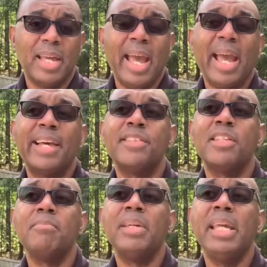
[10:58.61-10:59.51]
has to
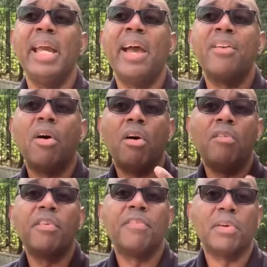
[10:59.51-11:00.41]
be an
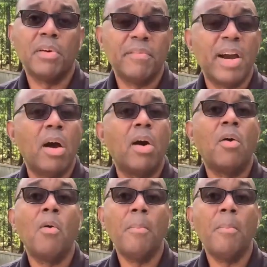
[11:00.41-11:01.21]
overflow of our own